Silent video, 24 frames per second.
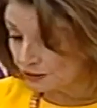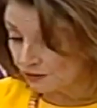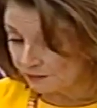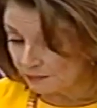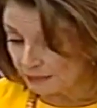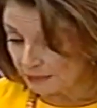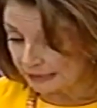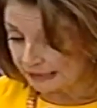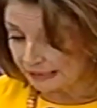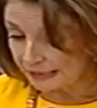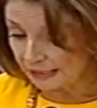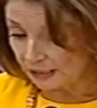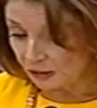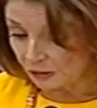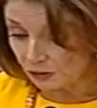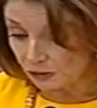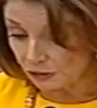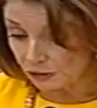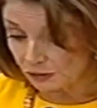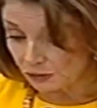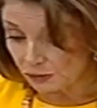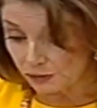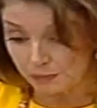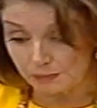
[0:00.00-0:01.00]
of many years
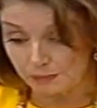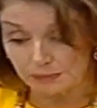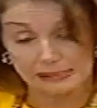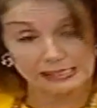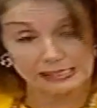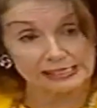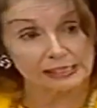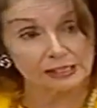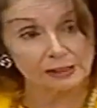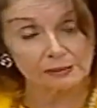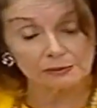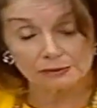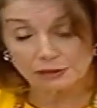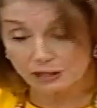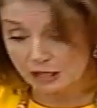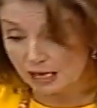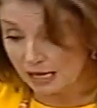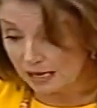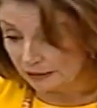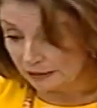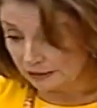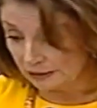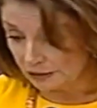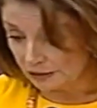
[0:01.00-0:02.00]
through the Millennium
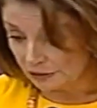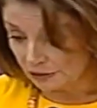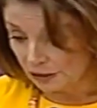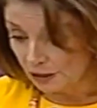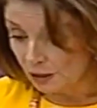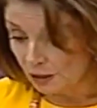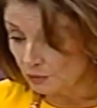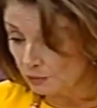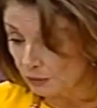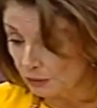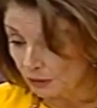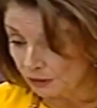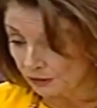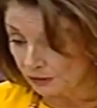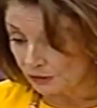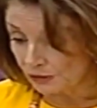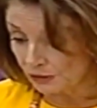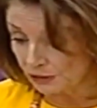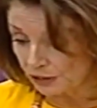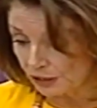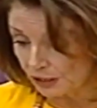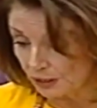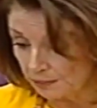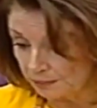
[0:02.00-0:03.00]
Challenge
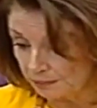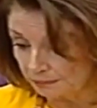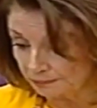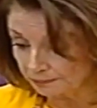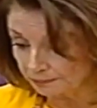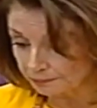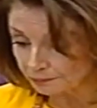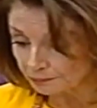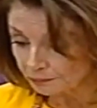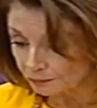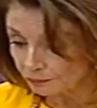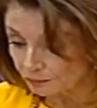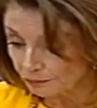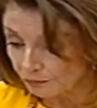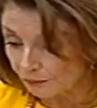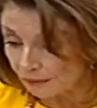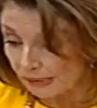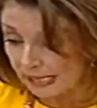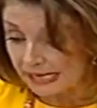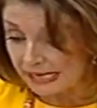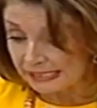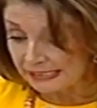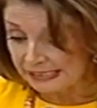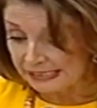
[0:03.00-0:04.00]
Partnership
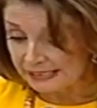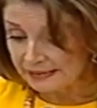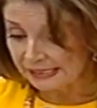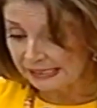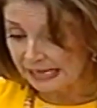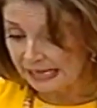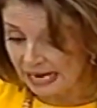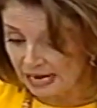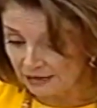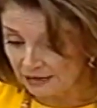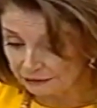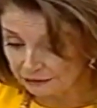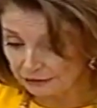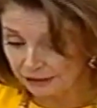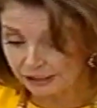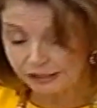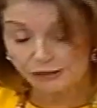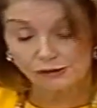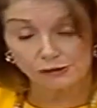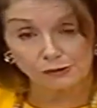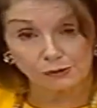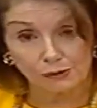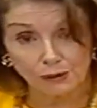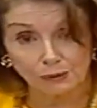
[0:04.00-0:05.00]
and in the African
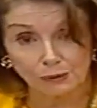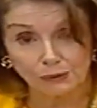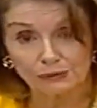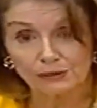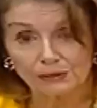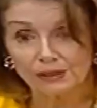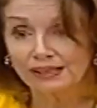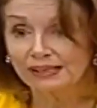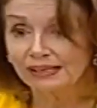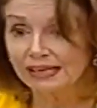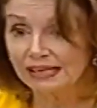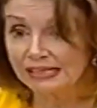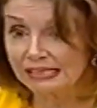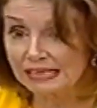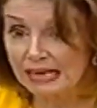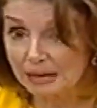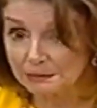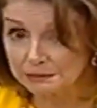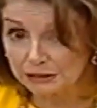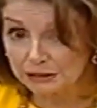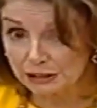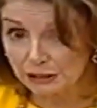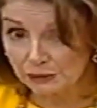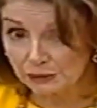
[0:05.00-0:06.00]
Growth and
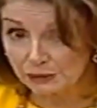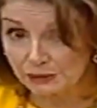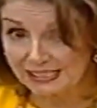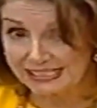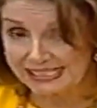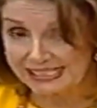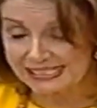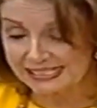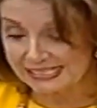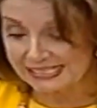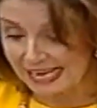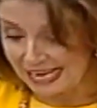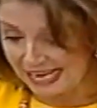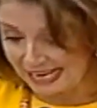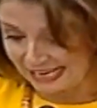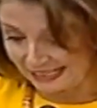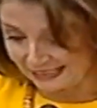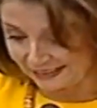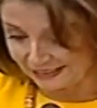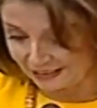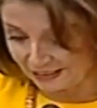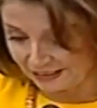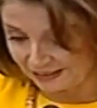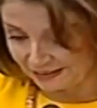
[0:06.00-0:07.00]
Opportunities
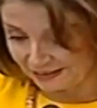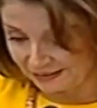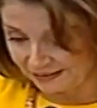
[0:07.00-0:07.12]
Act.